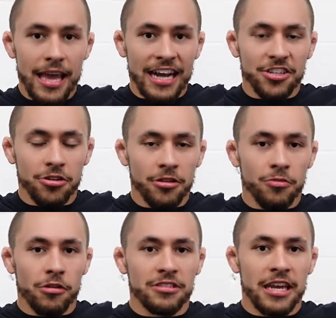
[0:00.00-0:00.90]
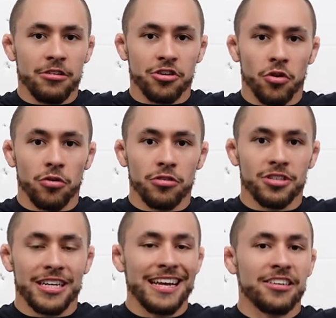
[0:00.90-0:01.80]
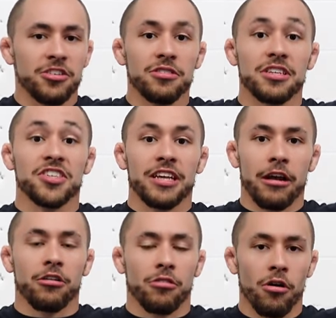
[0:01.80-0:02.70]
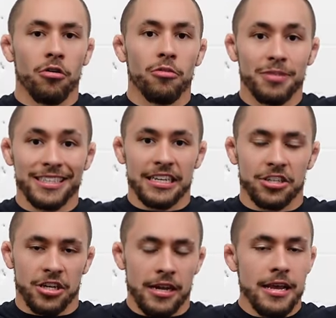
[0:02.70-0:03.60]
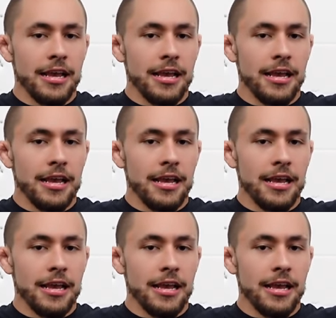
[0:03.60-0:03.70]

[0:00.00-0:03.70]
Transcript: externally rotate your shoulders into this scarecrow position.